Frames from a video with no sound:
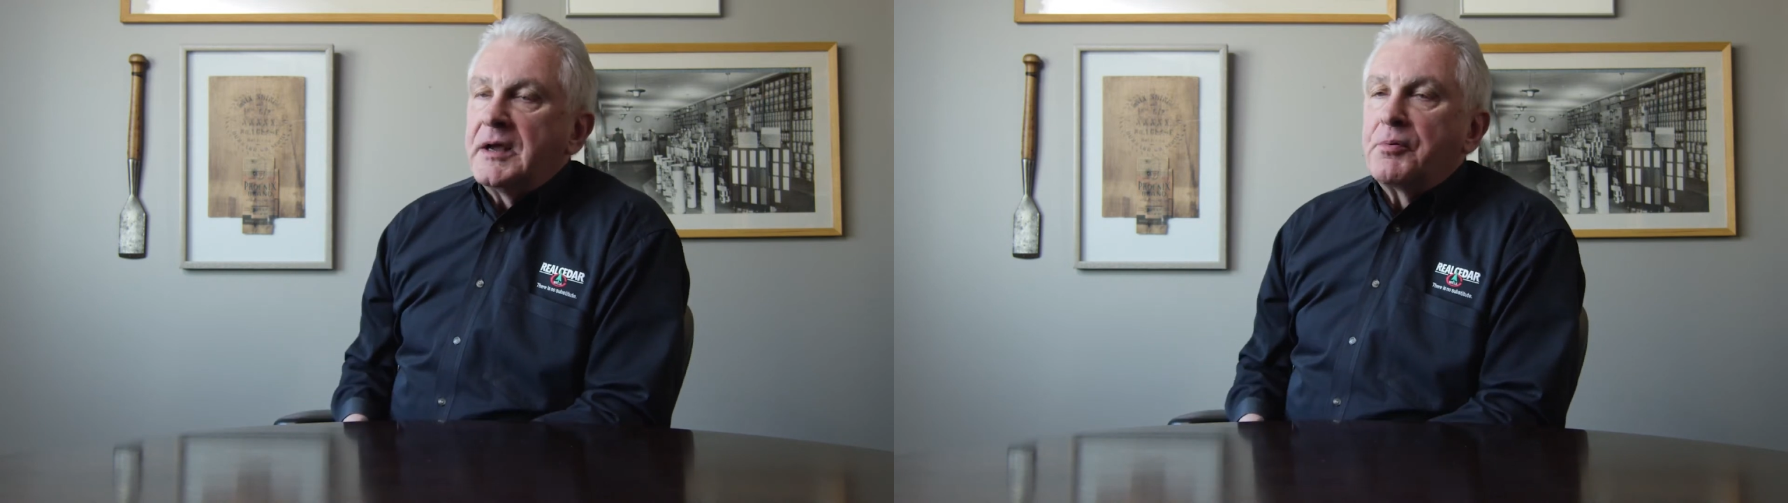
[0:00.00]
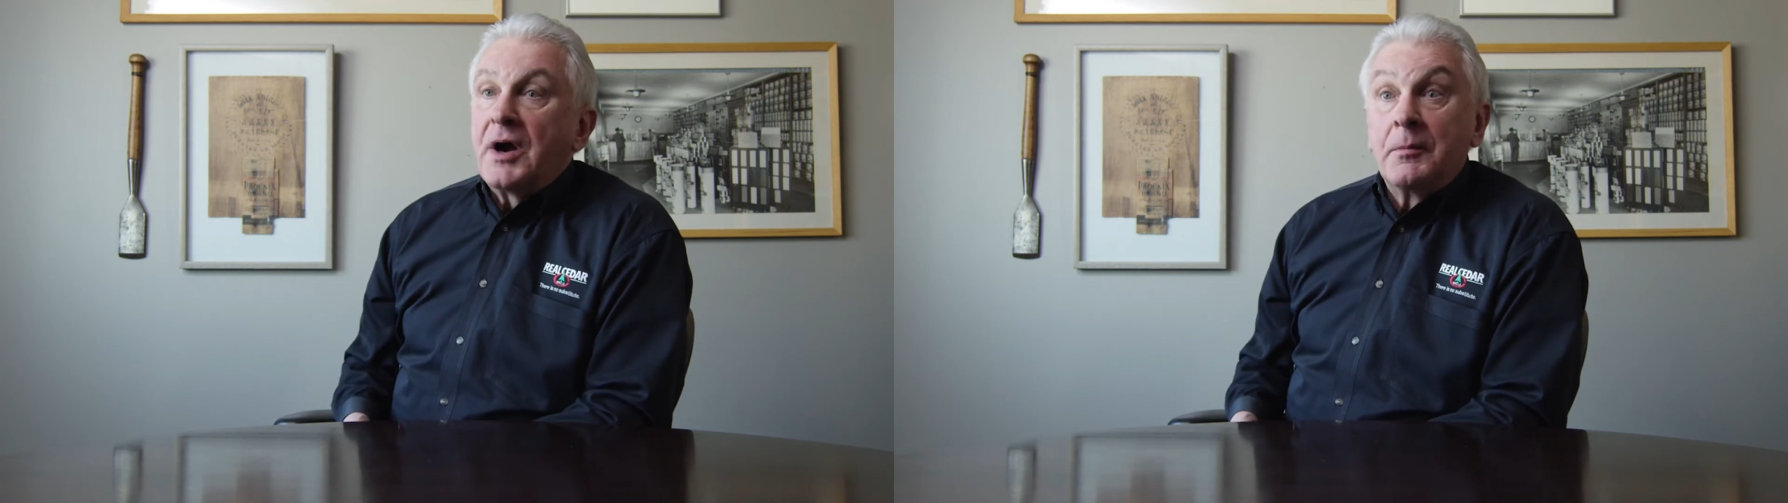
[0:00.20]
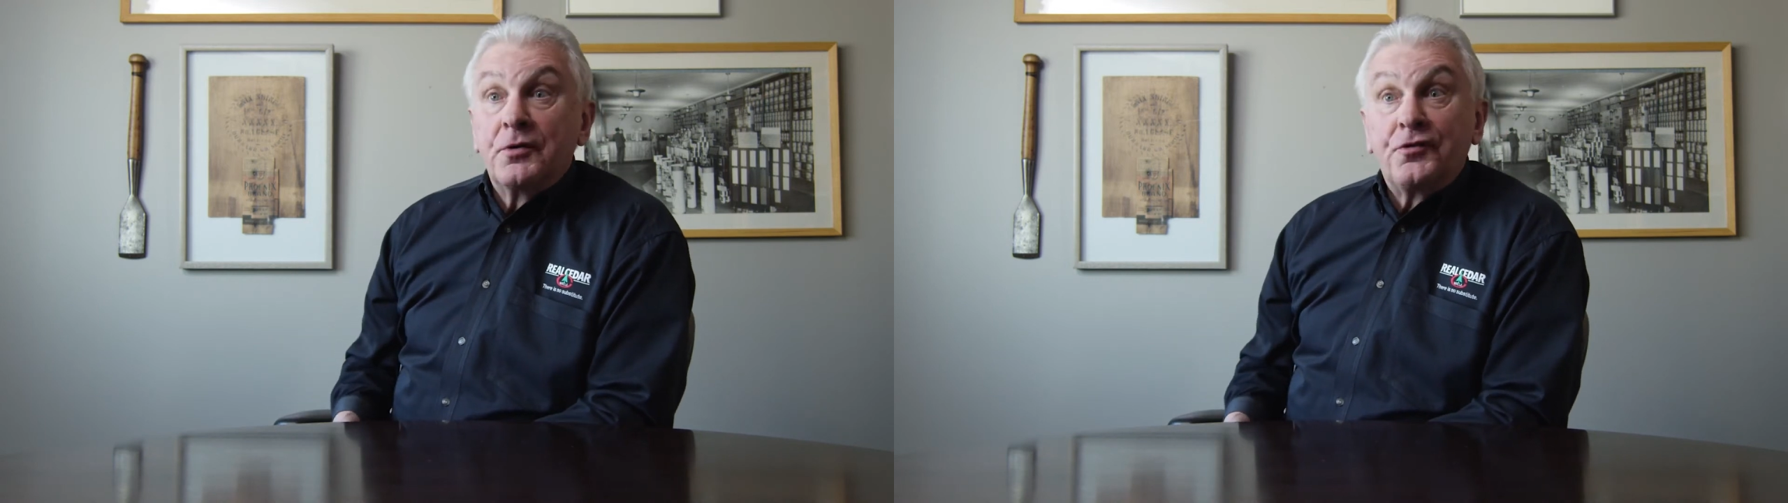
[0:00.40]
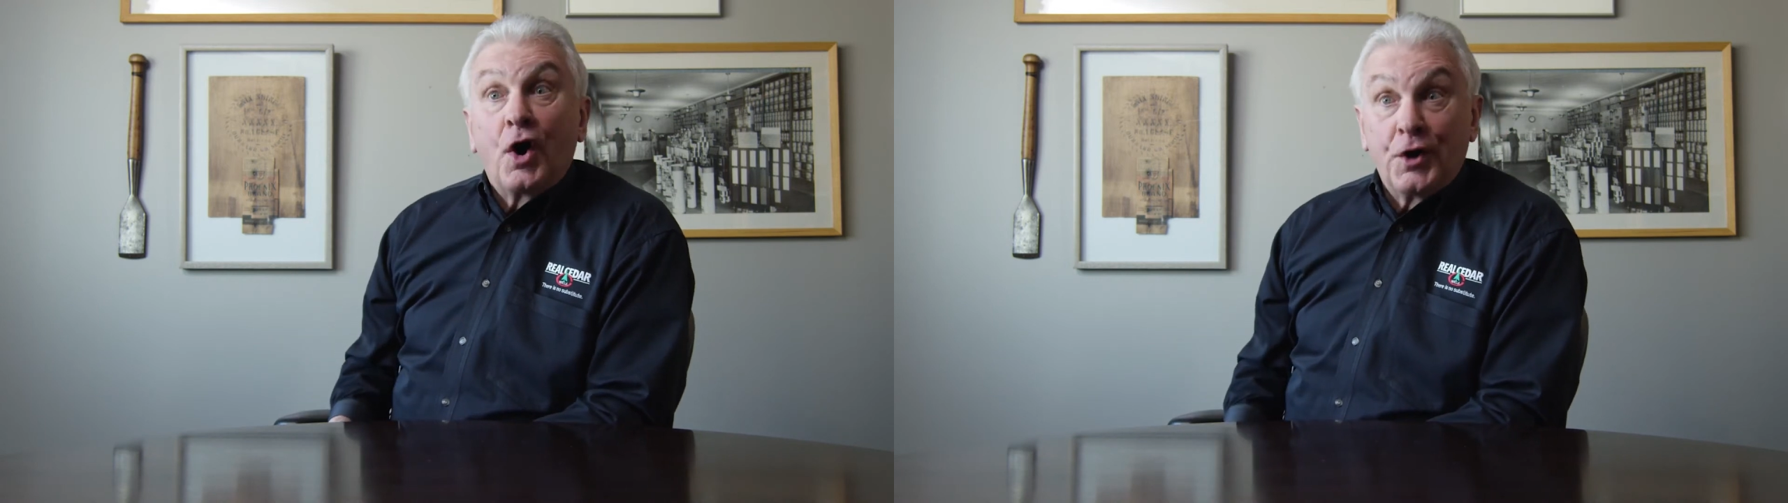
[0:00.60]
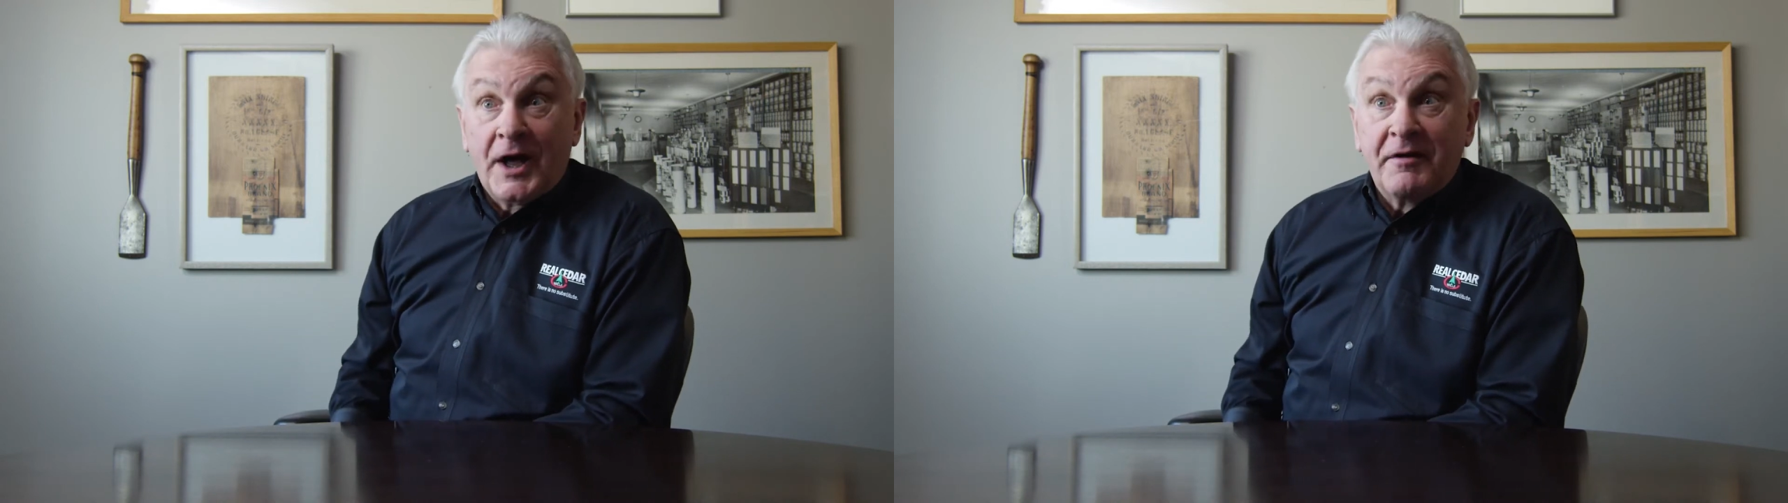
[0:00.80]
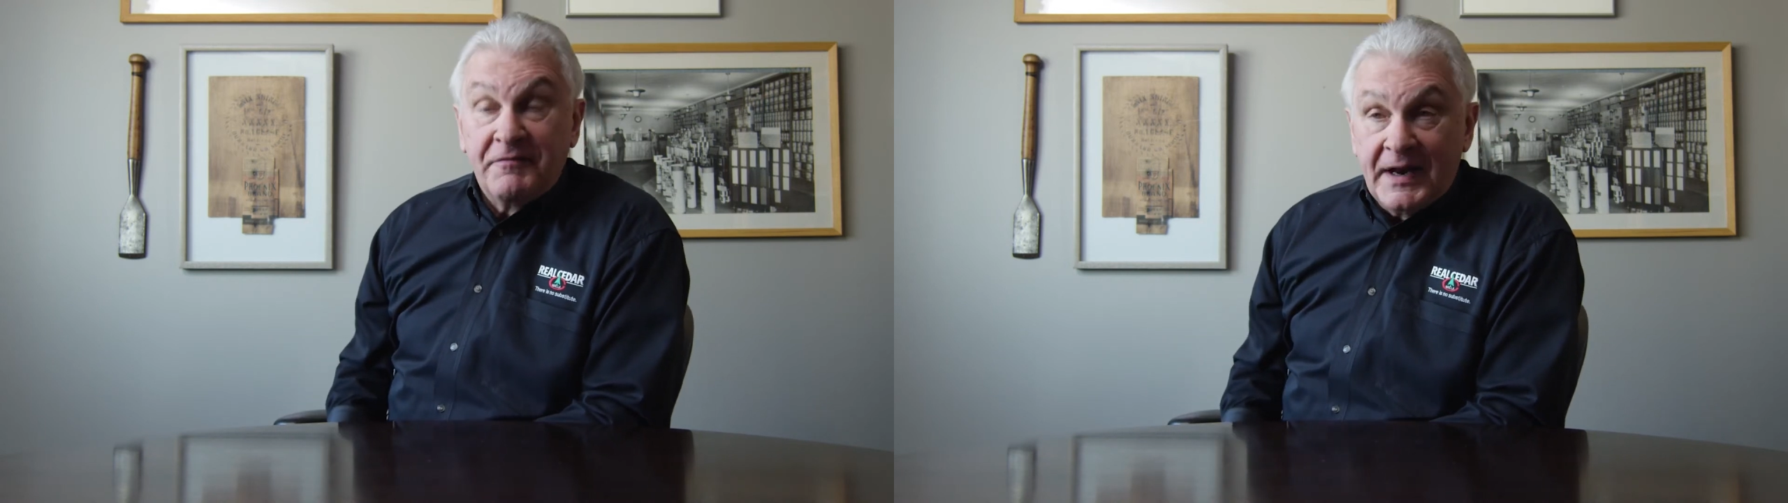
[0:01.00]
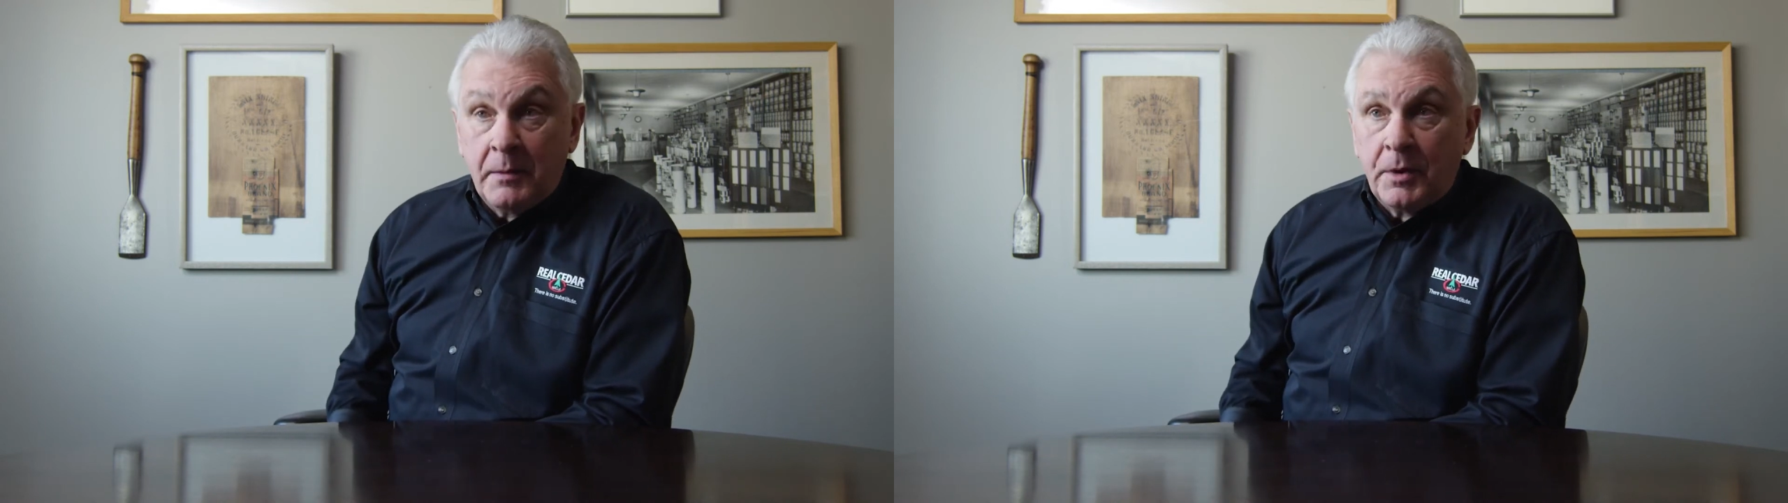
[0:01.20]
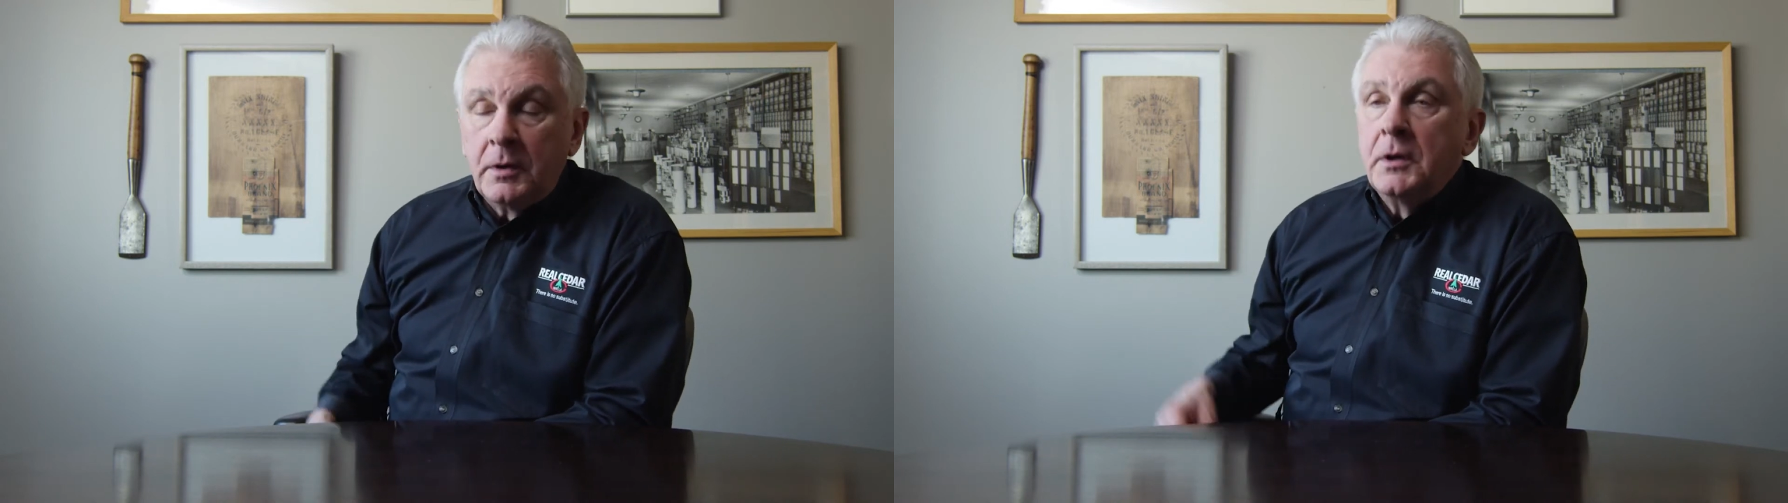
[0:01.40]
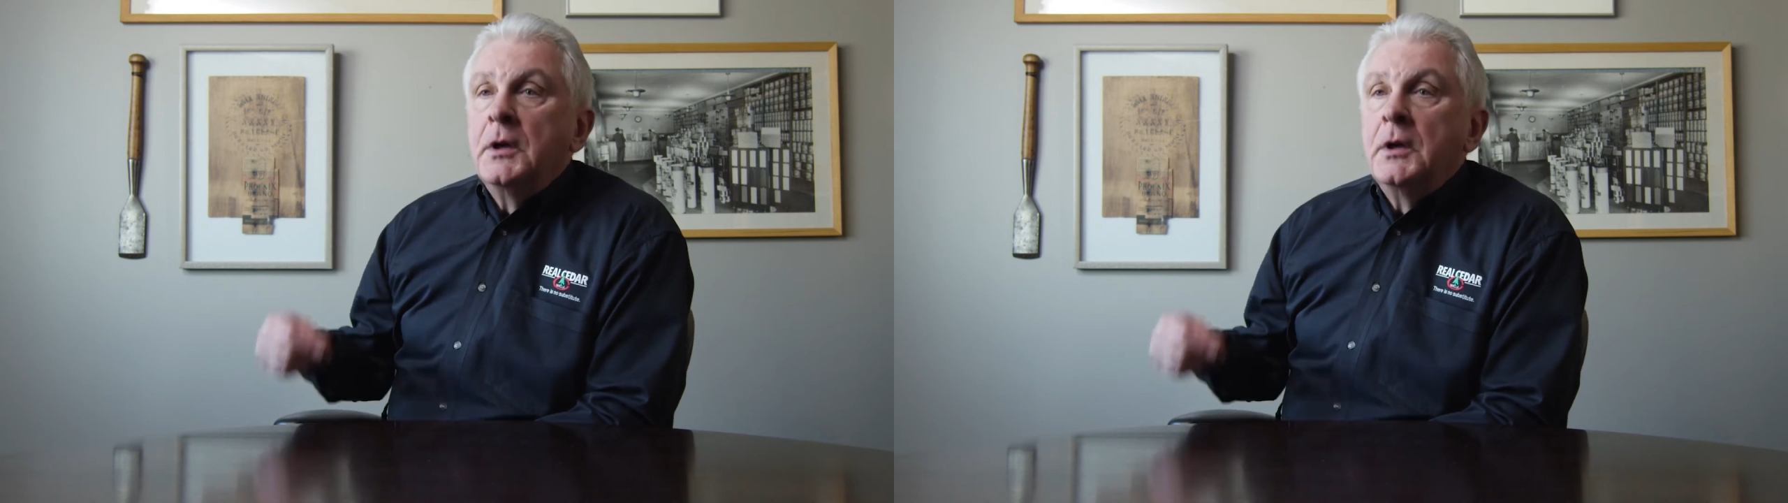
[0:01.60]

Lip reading: primers are not available,